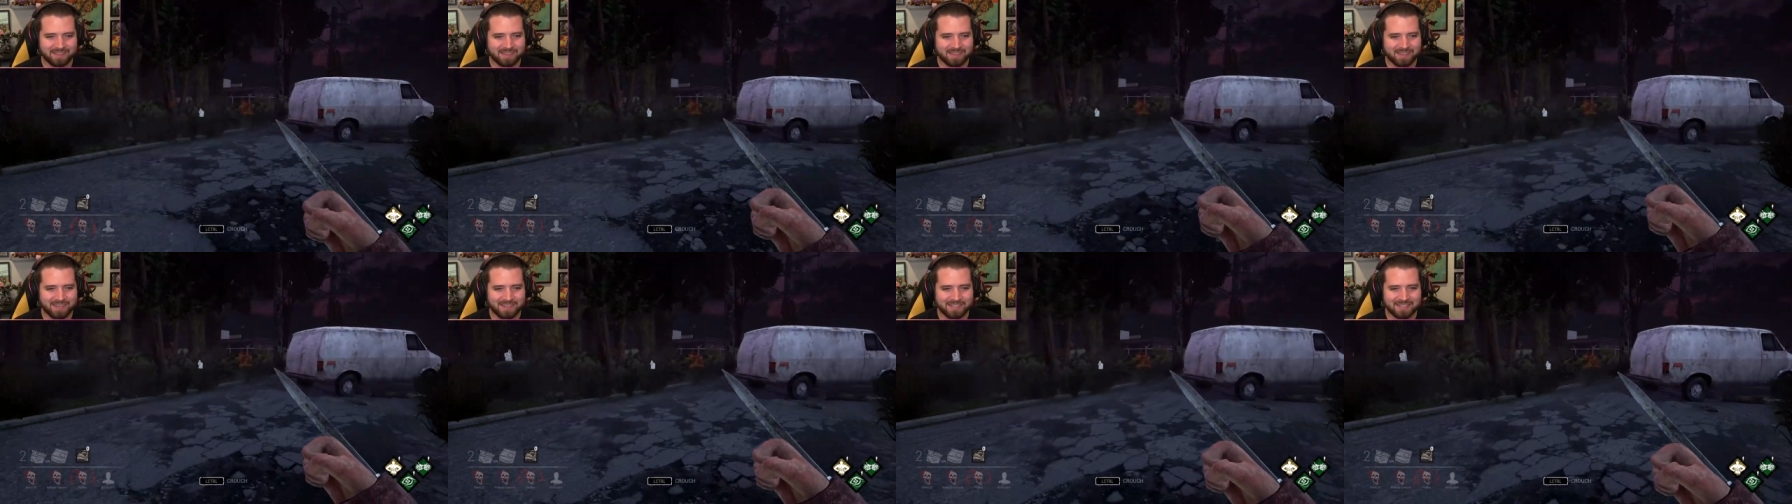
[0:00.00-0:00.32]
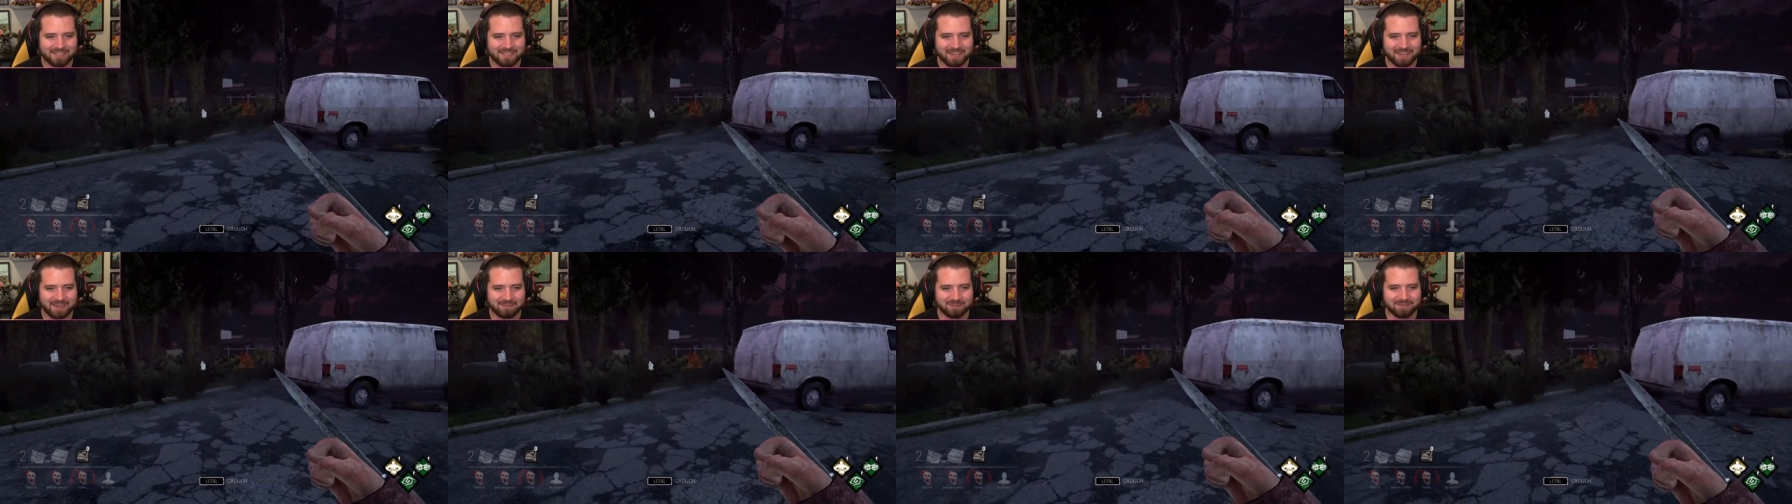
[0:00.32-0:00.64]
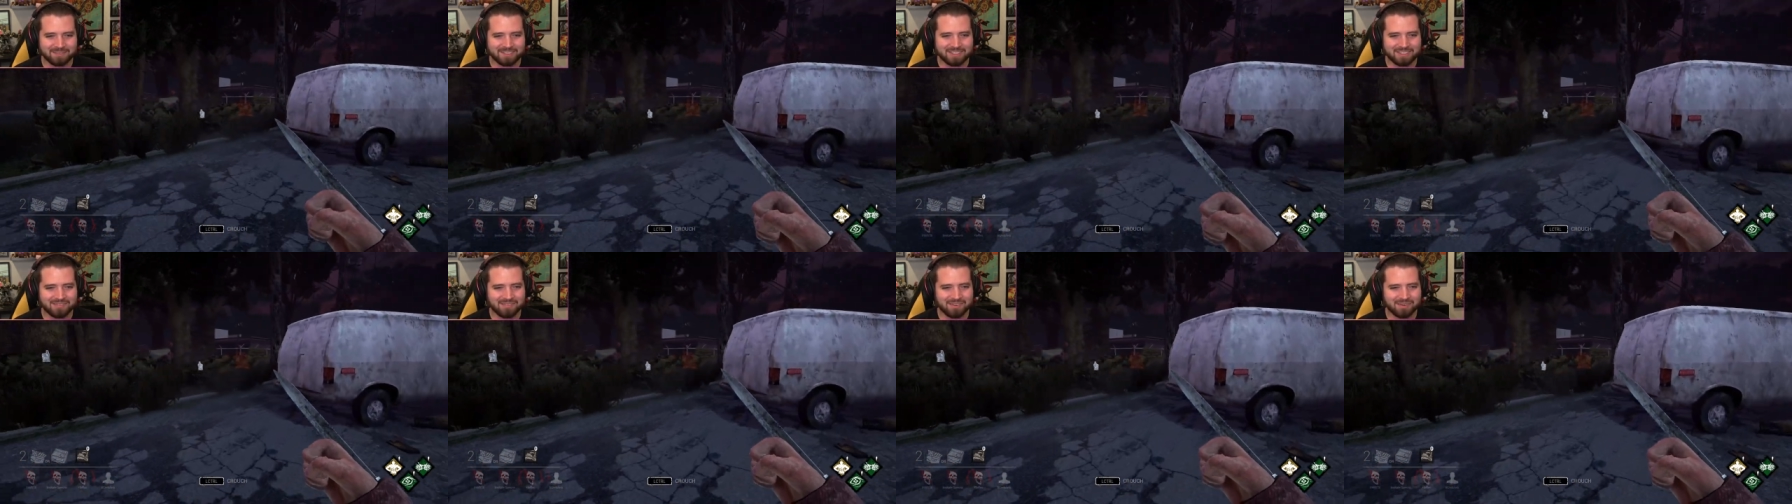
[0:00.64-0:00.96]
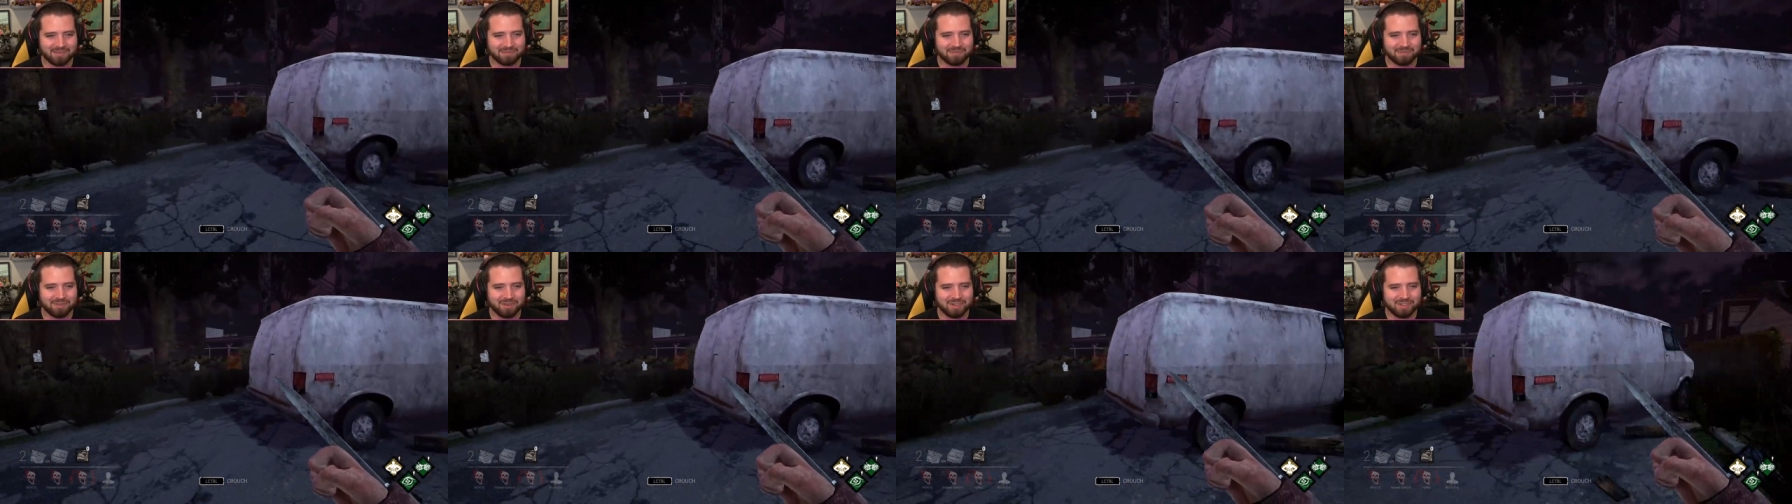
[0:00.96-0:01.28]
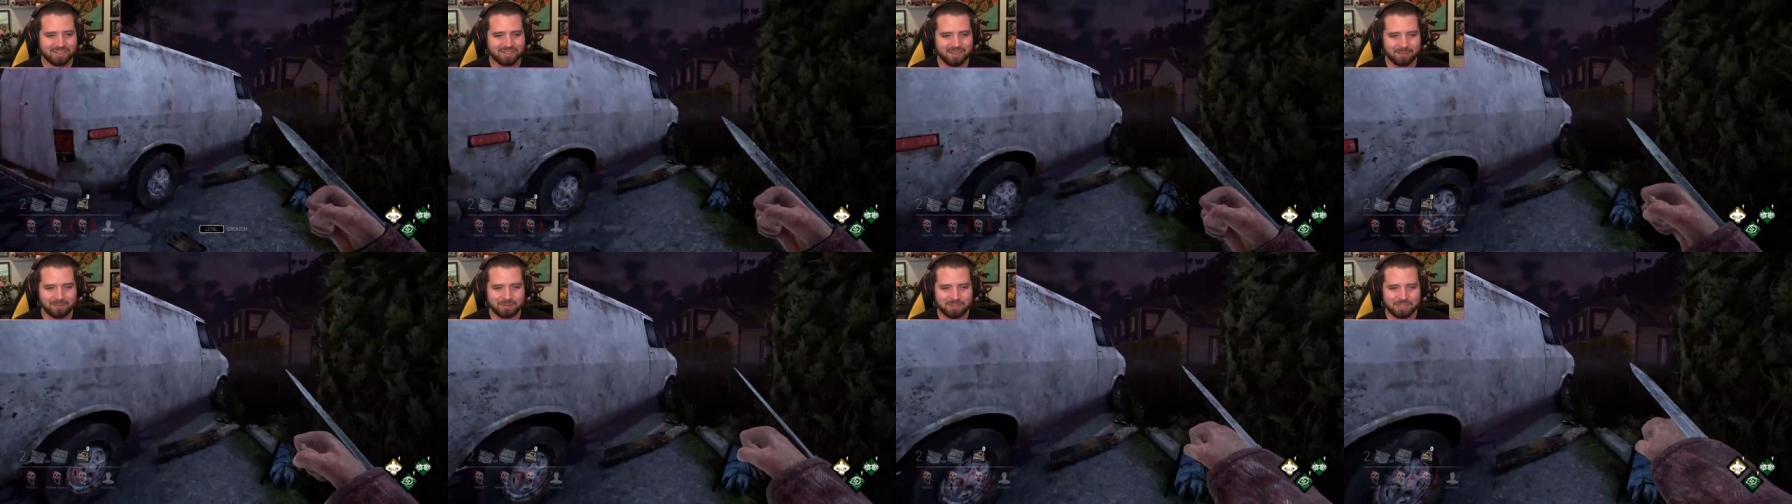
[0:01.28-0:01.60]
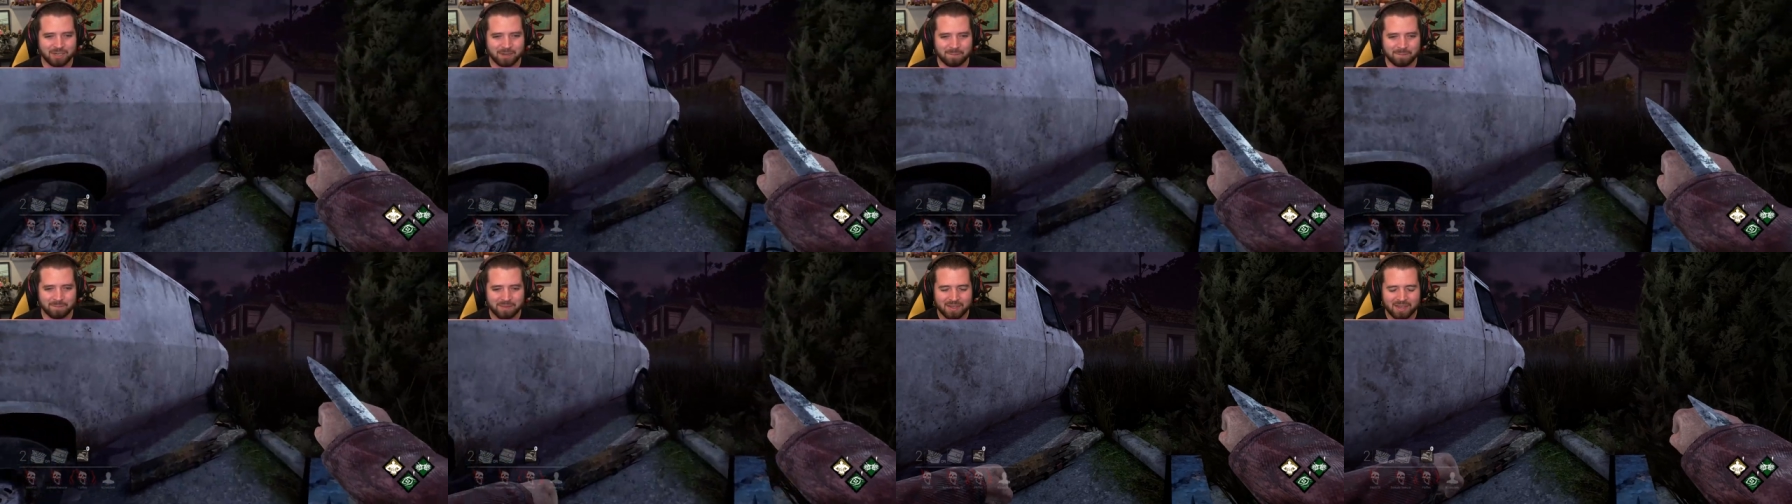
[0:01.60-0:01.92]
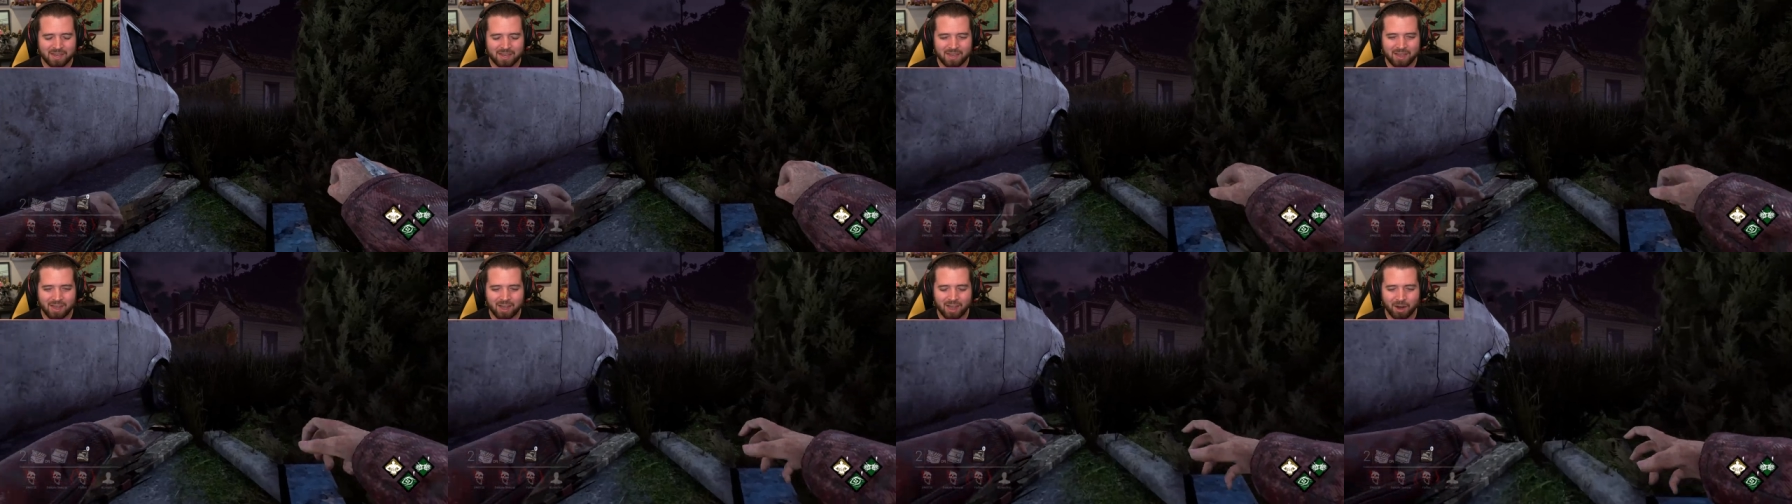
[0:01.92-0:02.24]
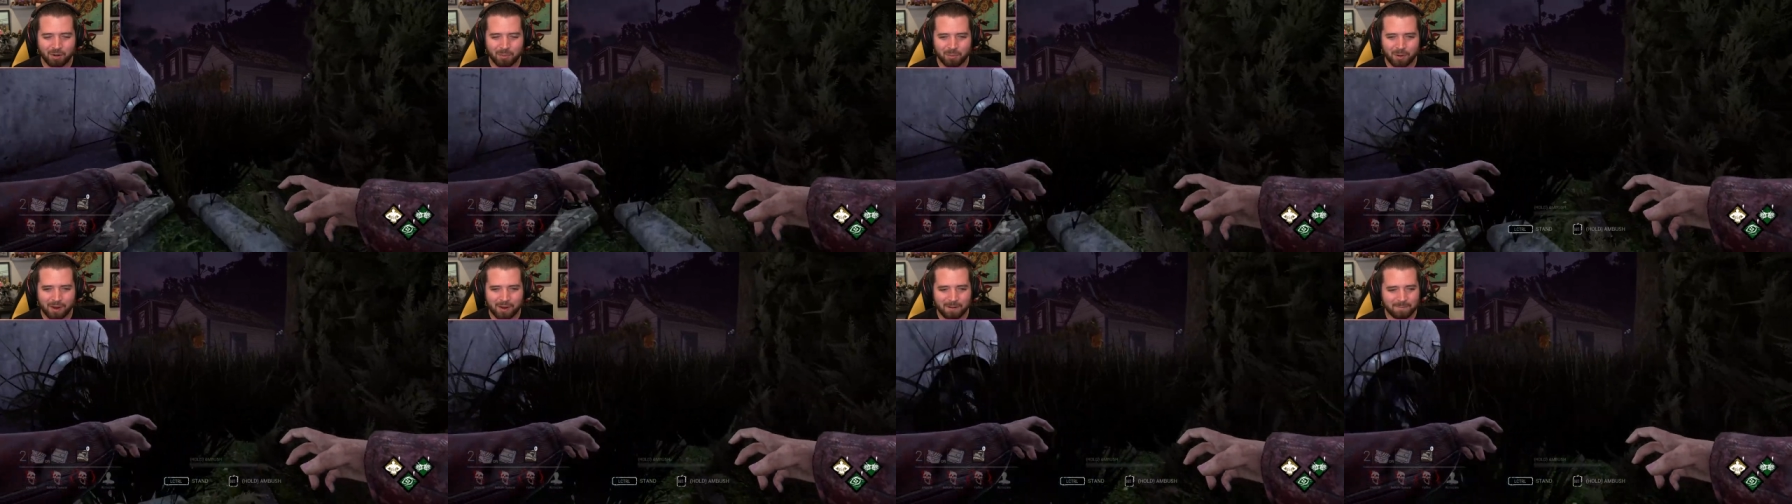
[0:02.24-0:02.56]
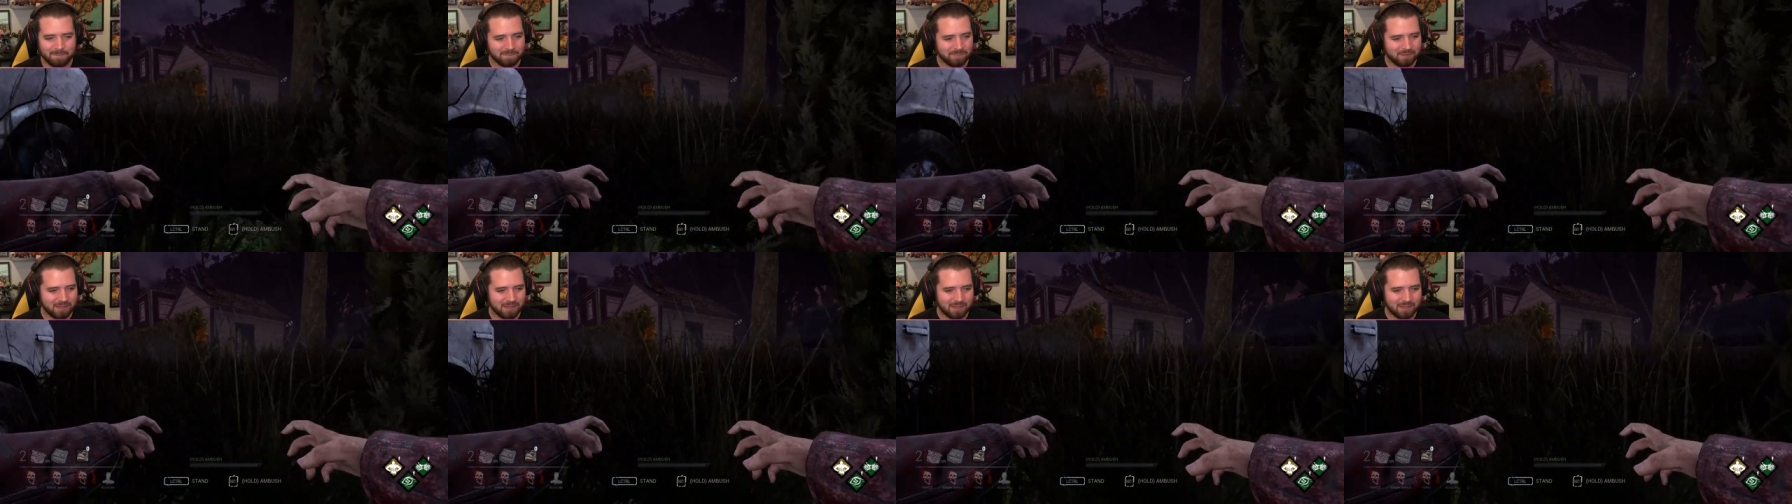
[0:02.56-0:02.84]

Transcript: God damn, some fucked up shit. All right.